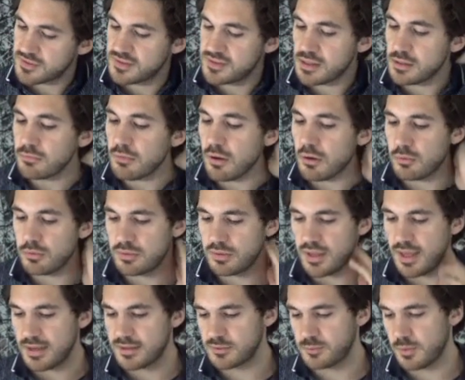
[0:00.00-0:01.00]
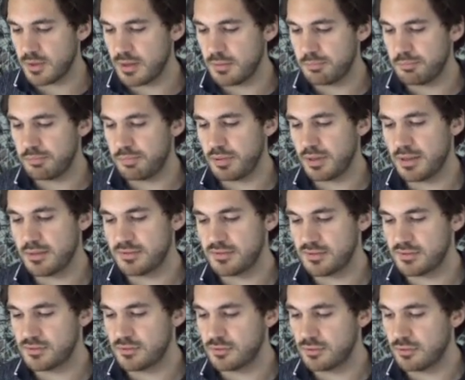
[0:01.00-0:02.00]
0 when the xy plane is a
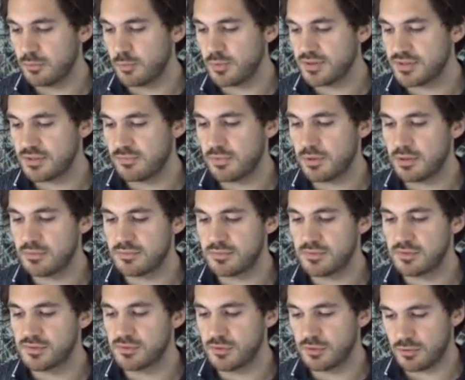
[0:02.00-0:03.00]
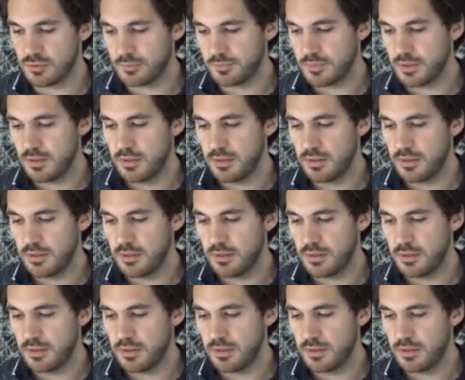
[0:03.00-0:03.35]
circle. What is the radius of the circle?